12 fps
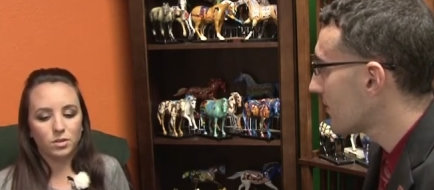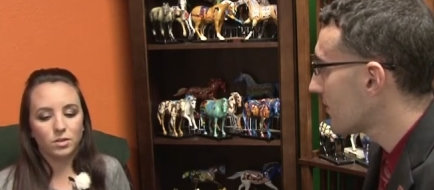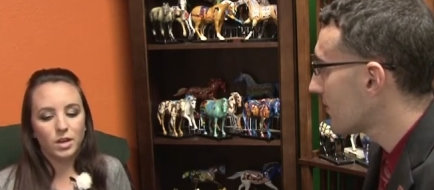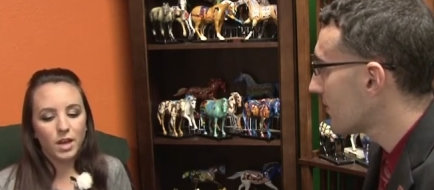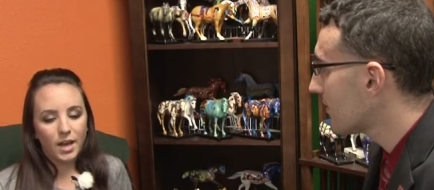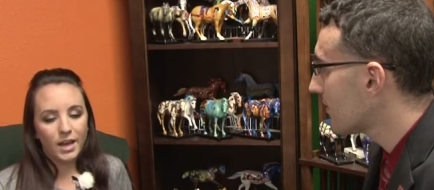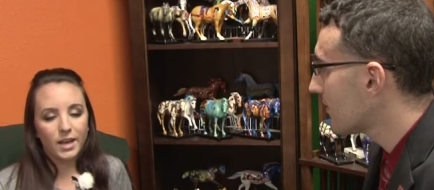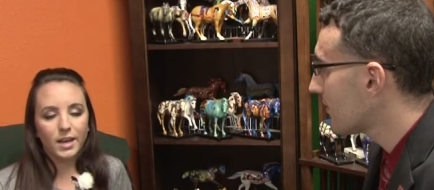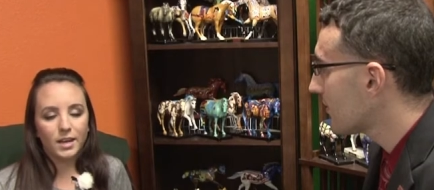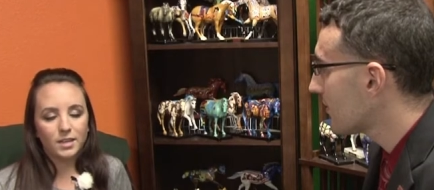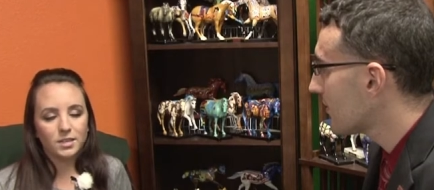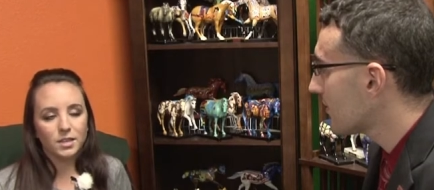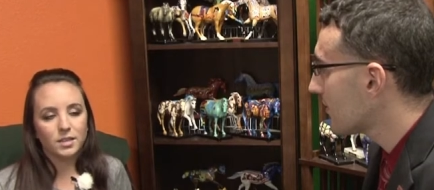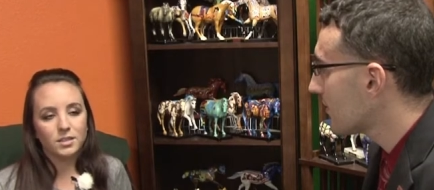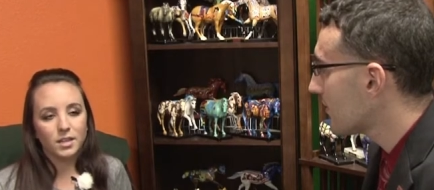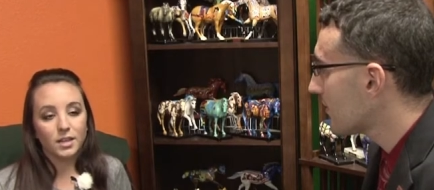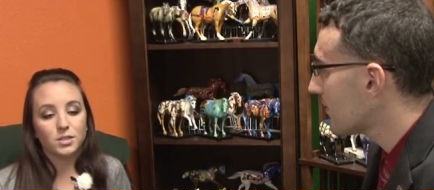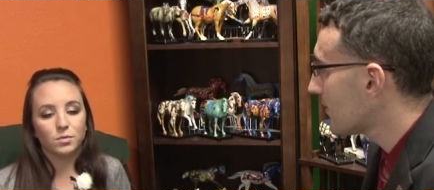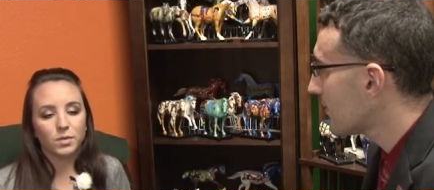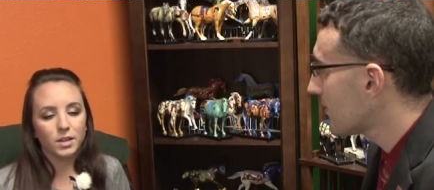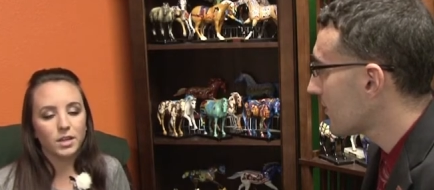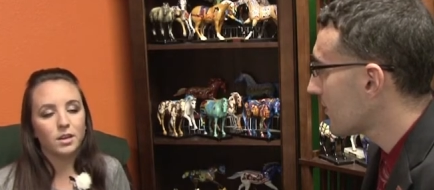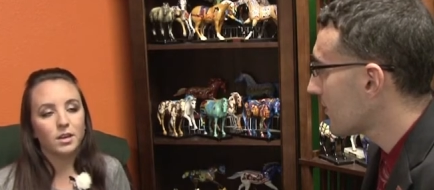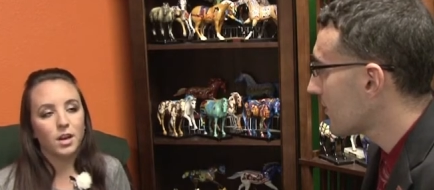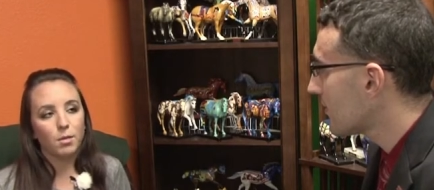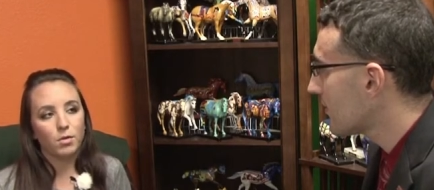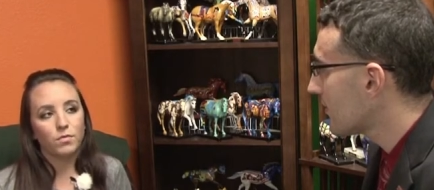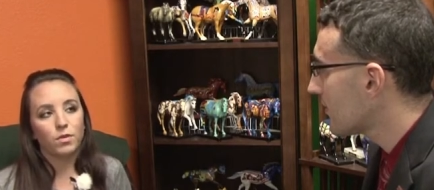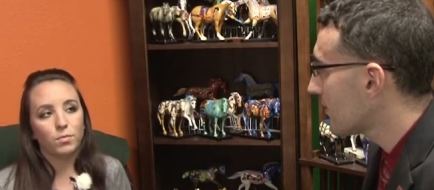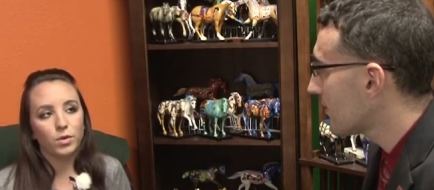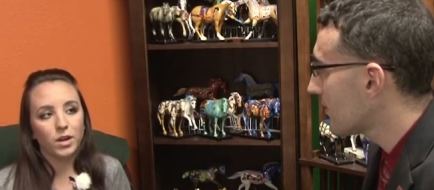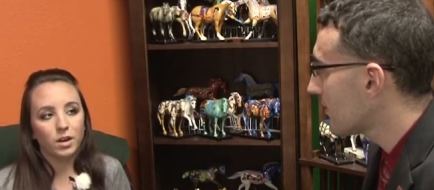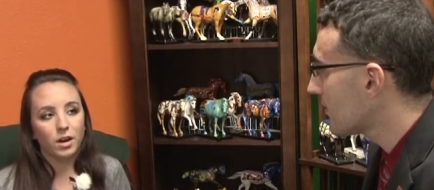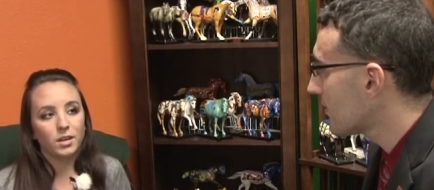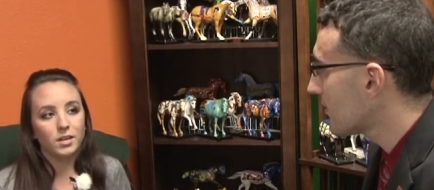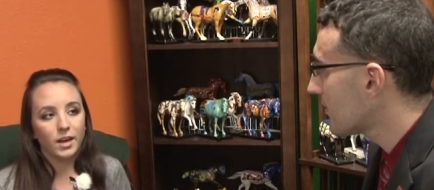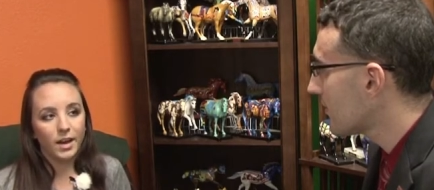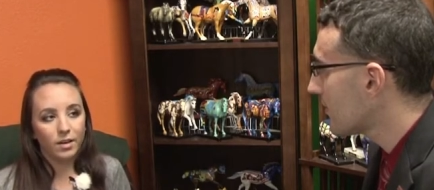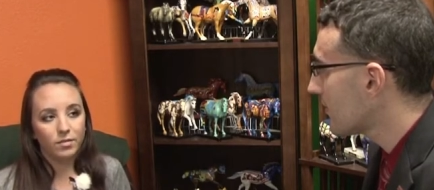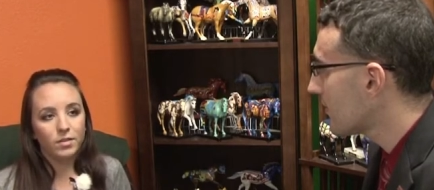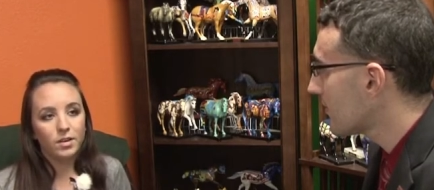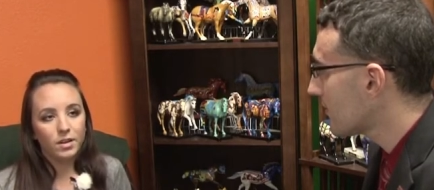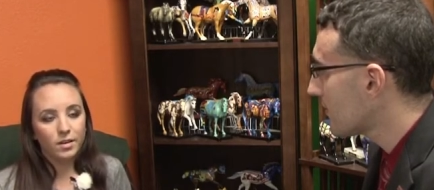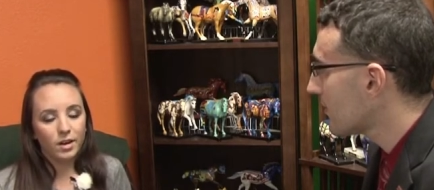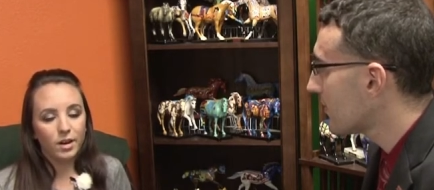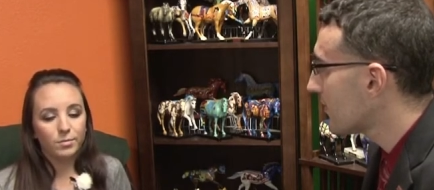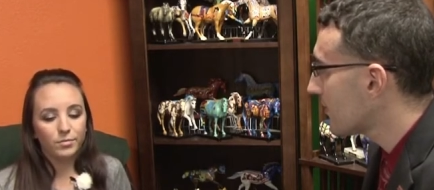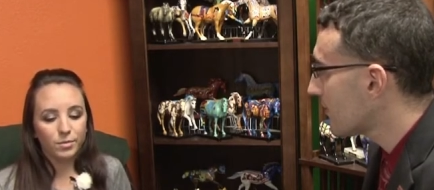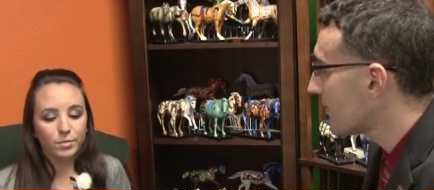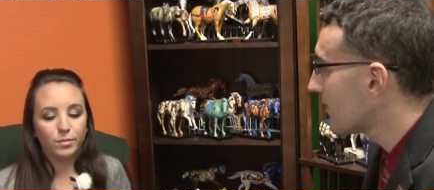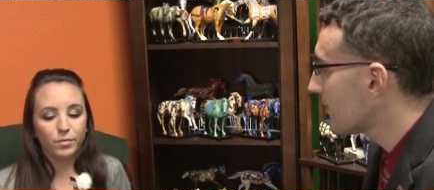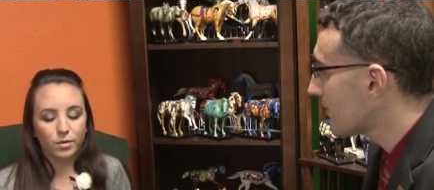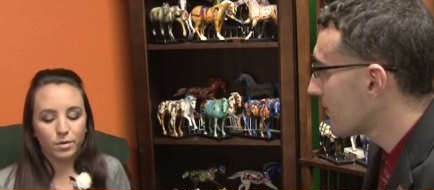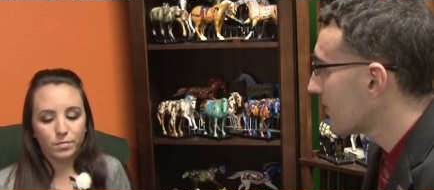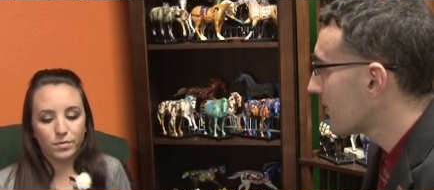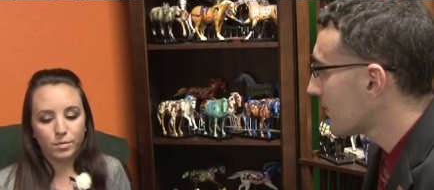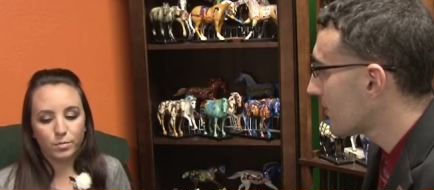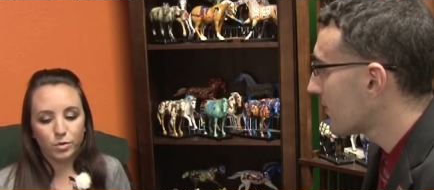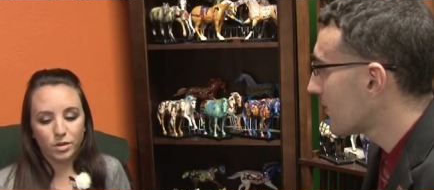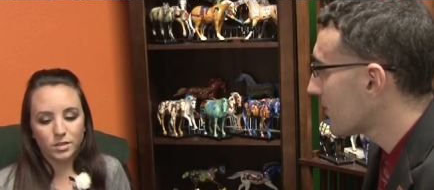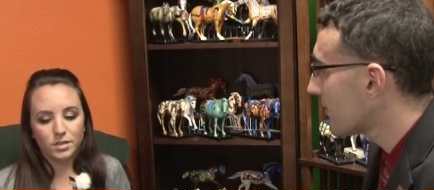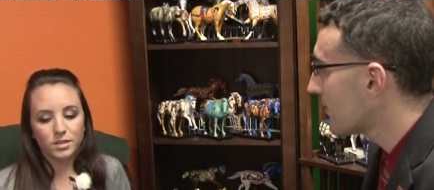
Speaker 1: So it, it is a, it's that's a really good number for a point guard to have um, from the from the board